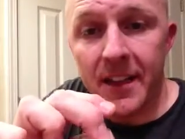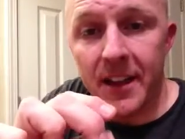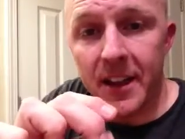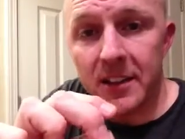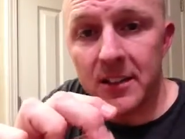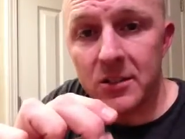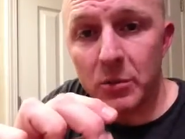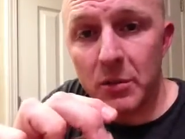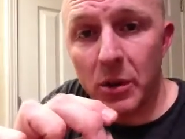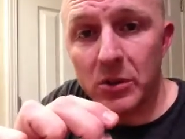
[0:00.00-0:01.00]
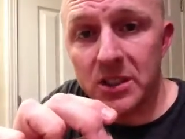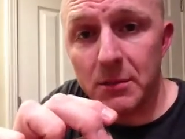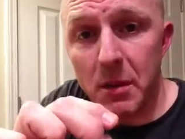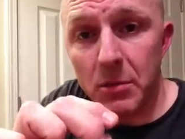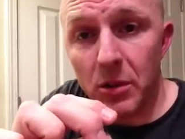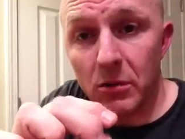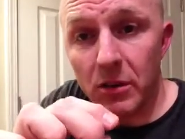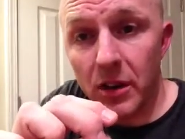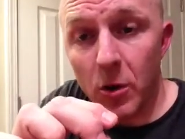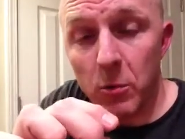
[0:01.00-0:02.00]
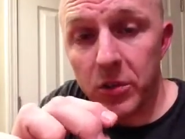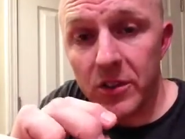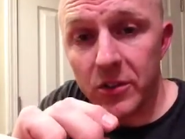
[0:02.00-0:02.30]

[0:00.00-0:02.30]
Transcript: And this will be posted in my build thread hopefully